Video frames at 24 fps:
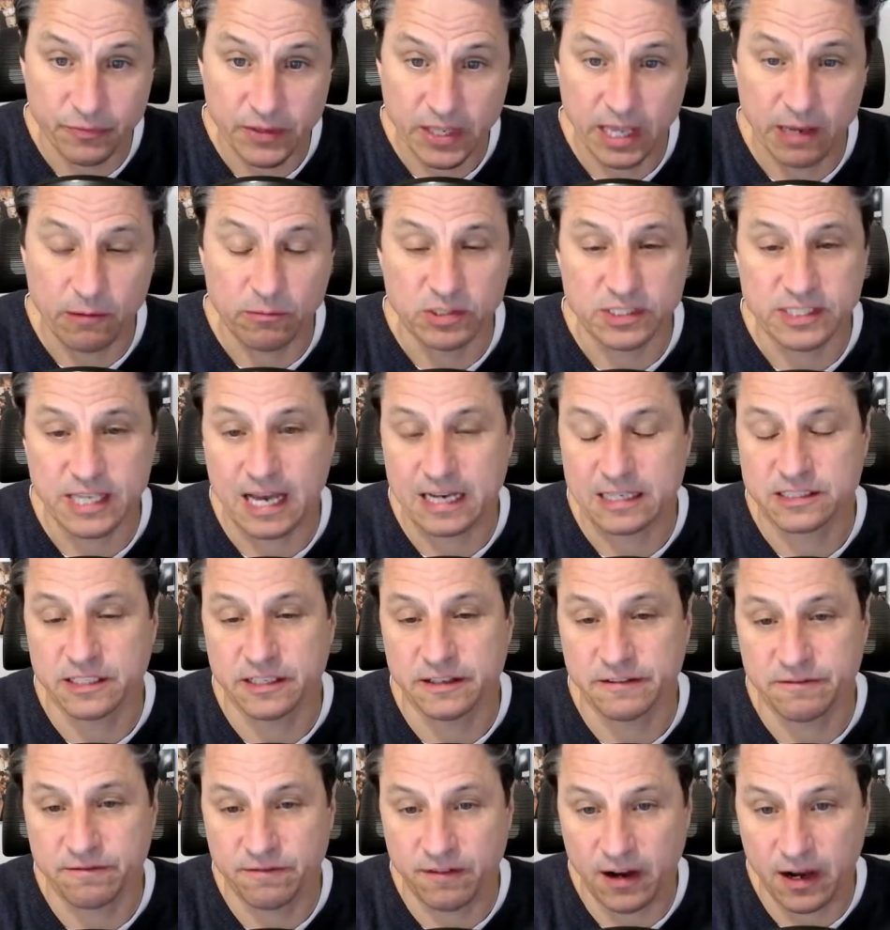He was
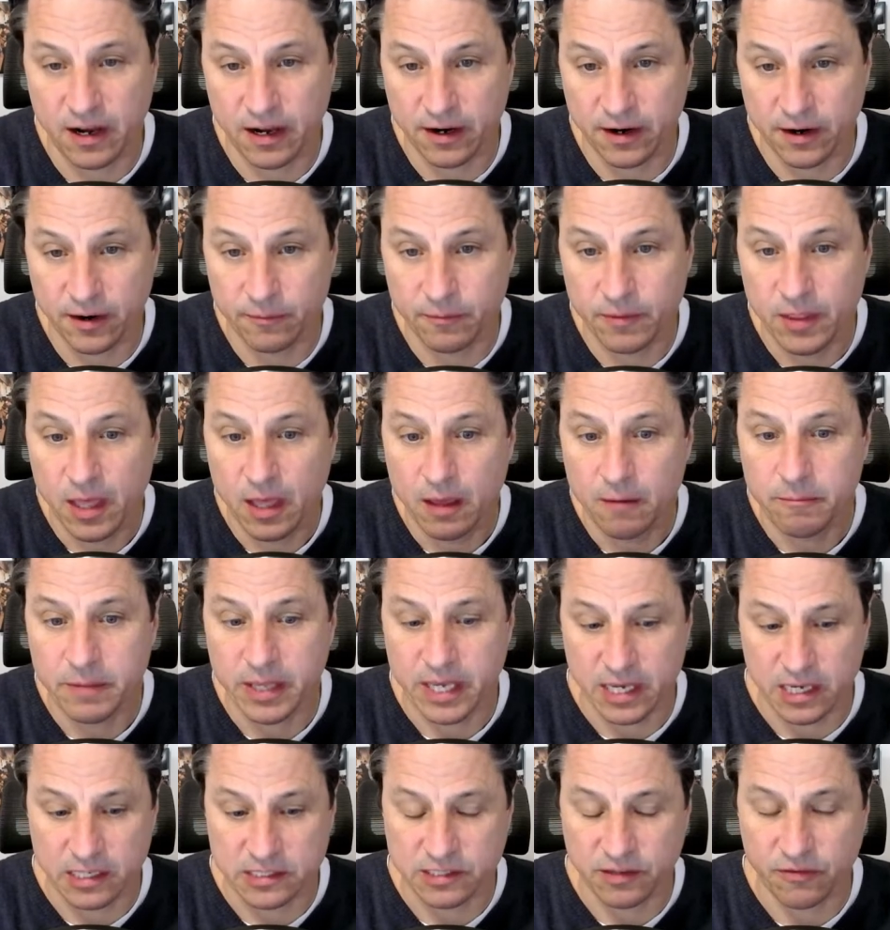actually fired
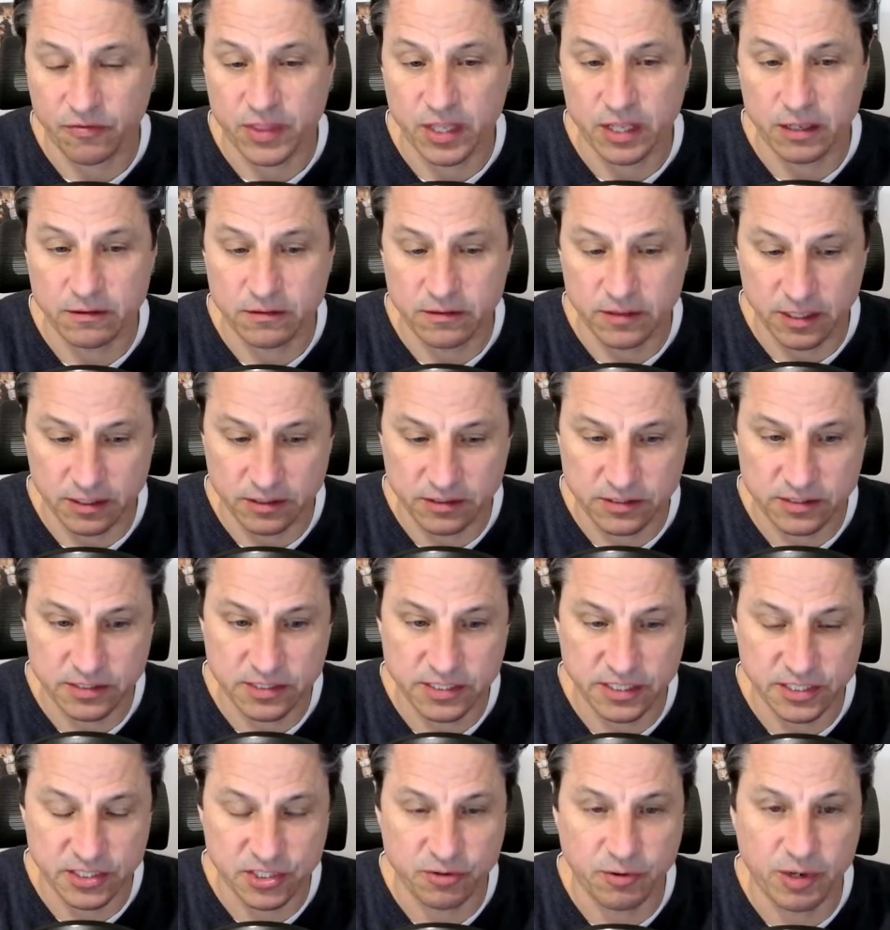because of the
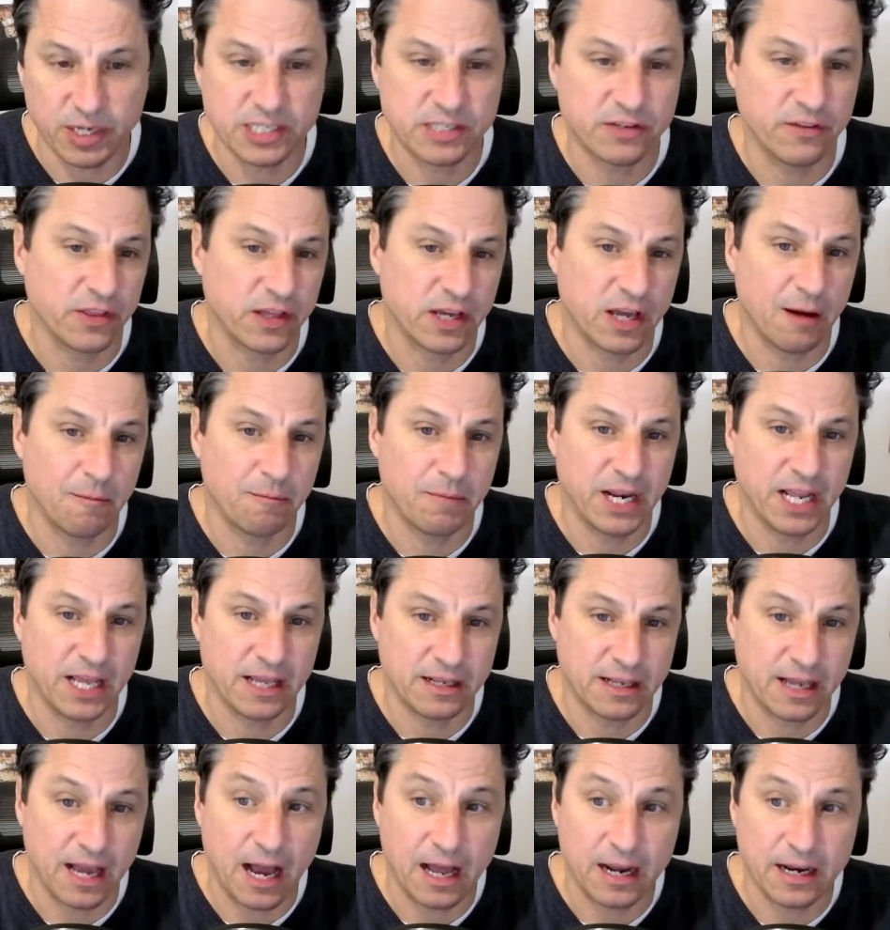situation the company
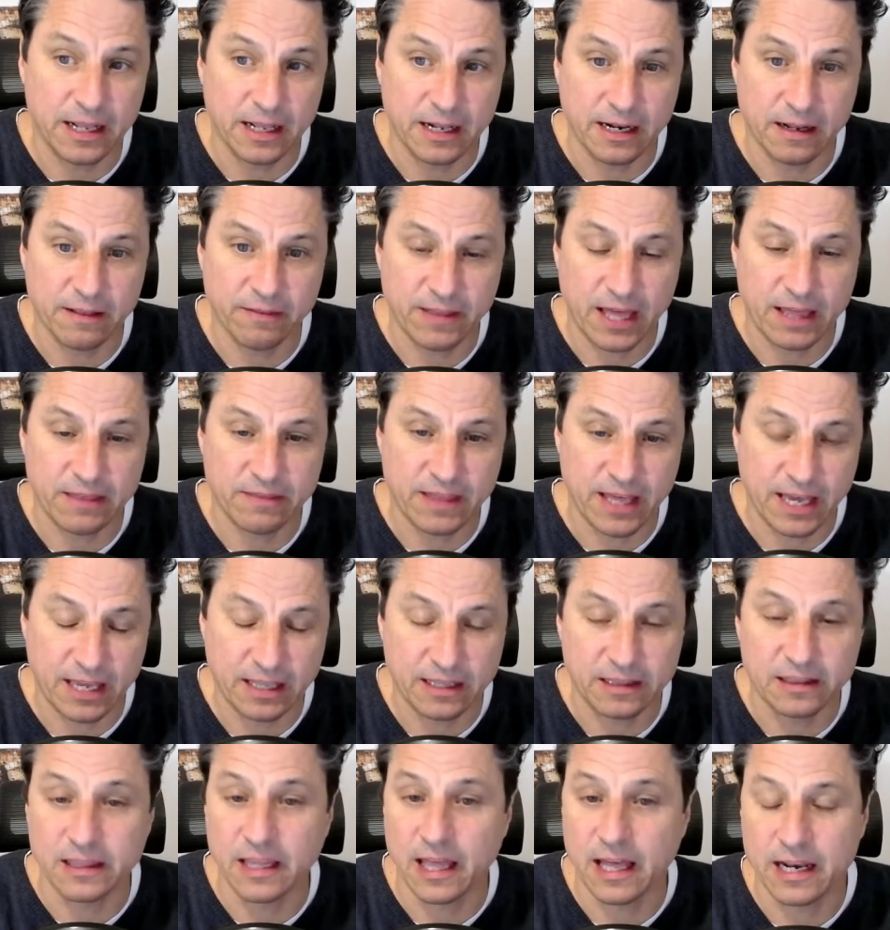had gotten in, and they
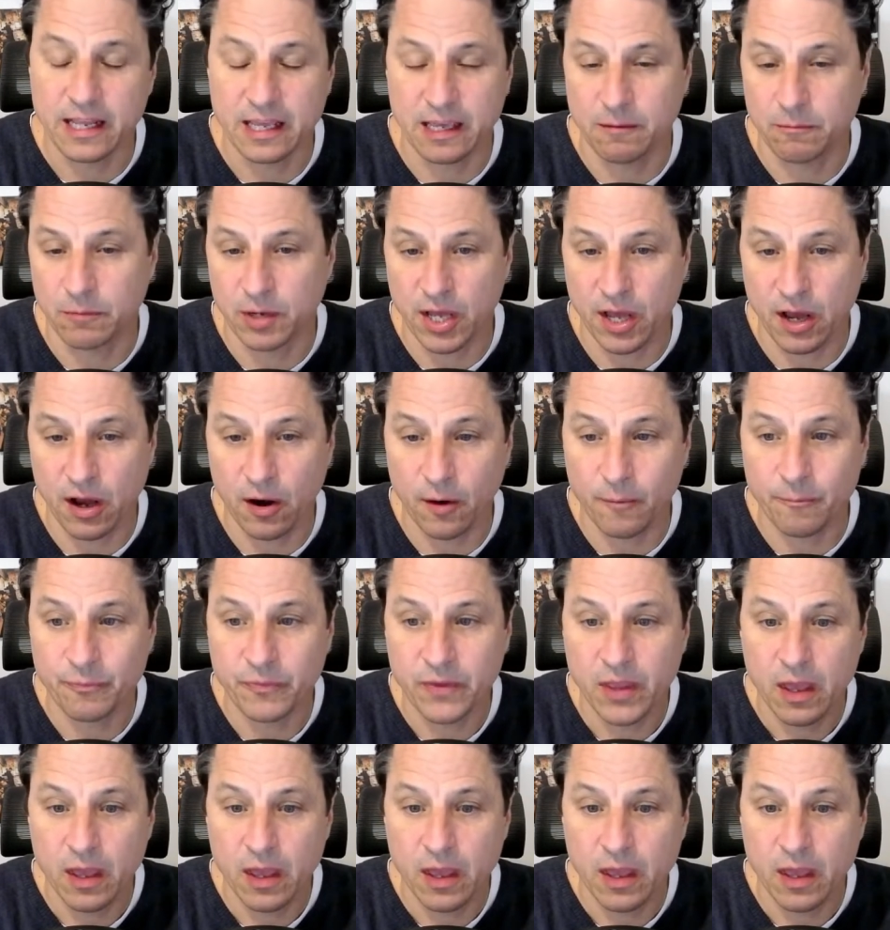had let him go.